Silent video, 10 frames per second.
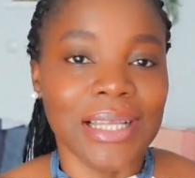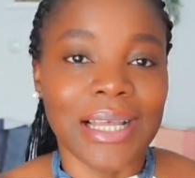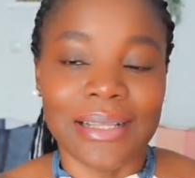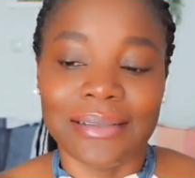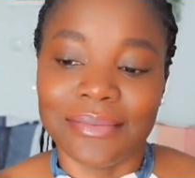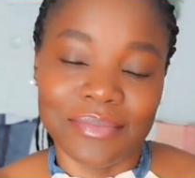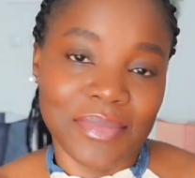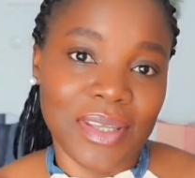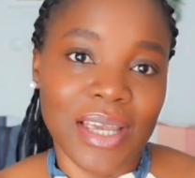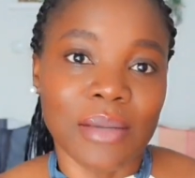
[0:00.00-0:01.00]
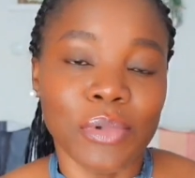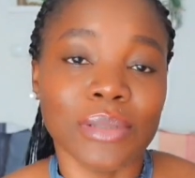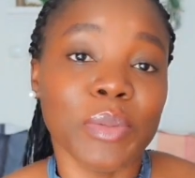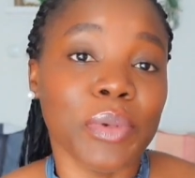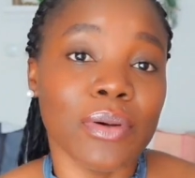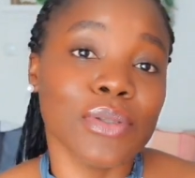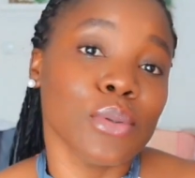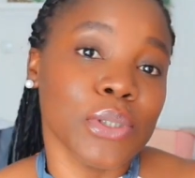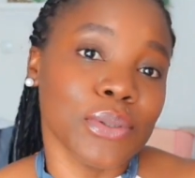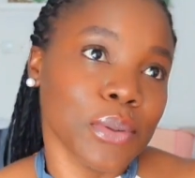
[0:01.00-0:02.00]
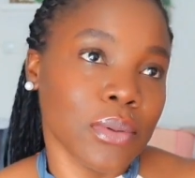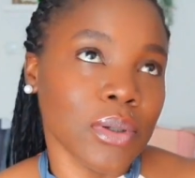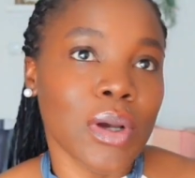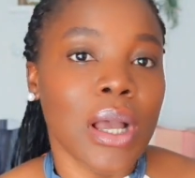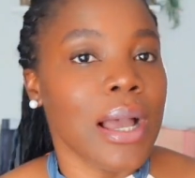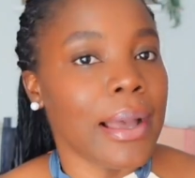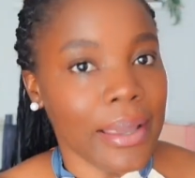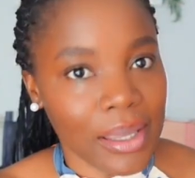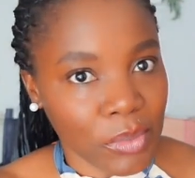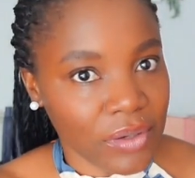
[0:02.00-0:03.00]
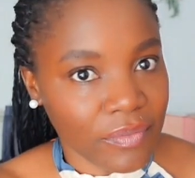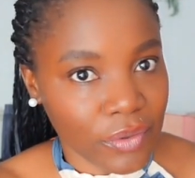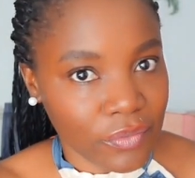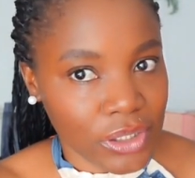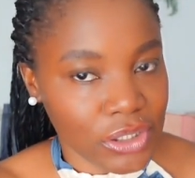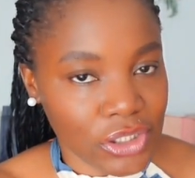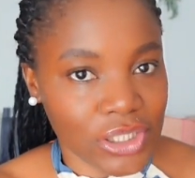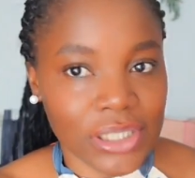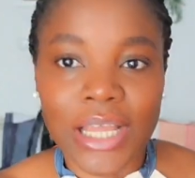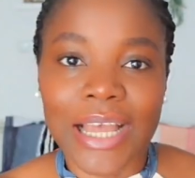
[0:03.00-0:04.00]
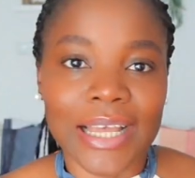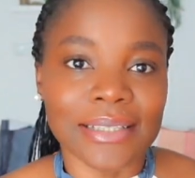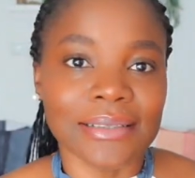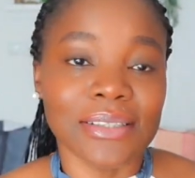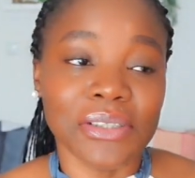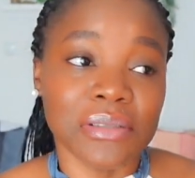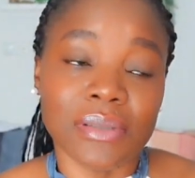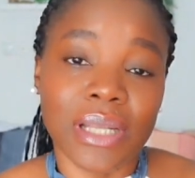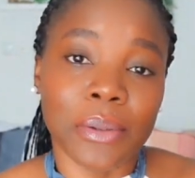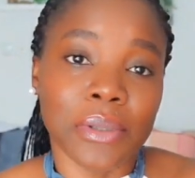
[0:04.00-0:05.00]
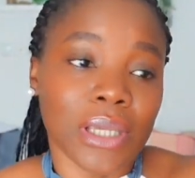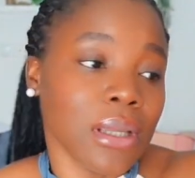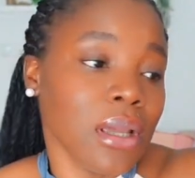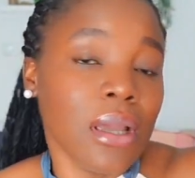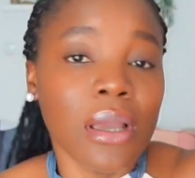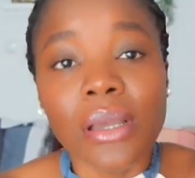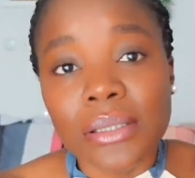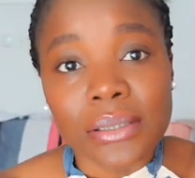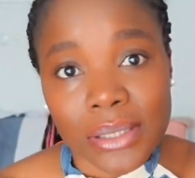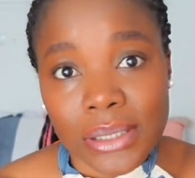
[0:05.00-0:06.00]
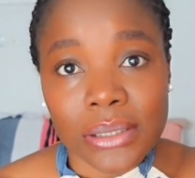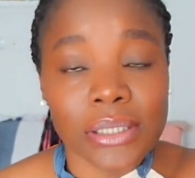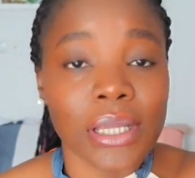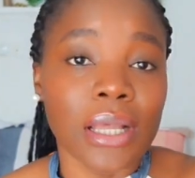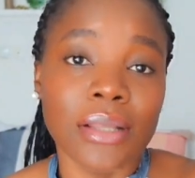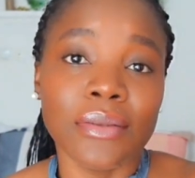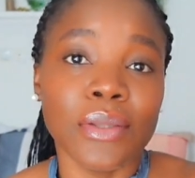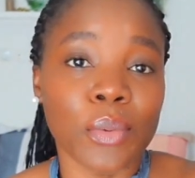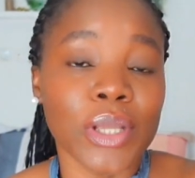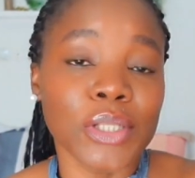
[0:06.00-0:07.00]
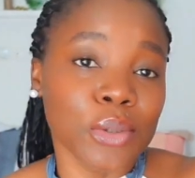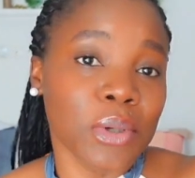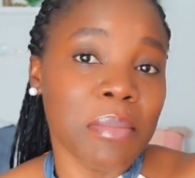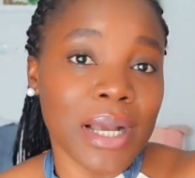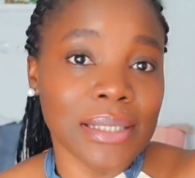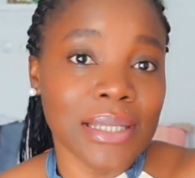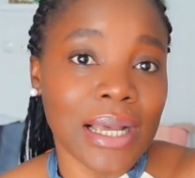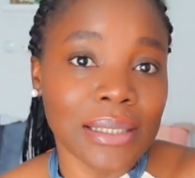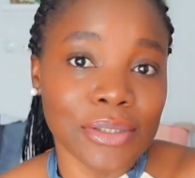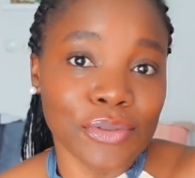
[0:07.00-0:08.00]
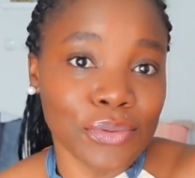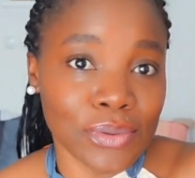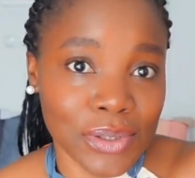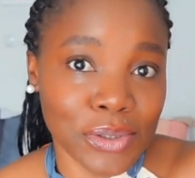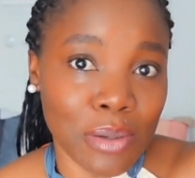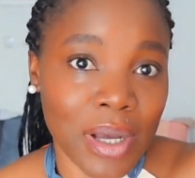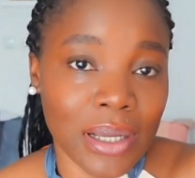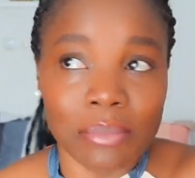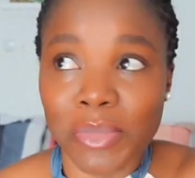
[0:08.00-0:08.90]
And yeah, because my parents know me so well, I am not a fan of the kitchen, and I just feel like, okay, since the way to a man's heart is through his stomach.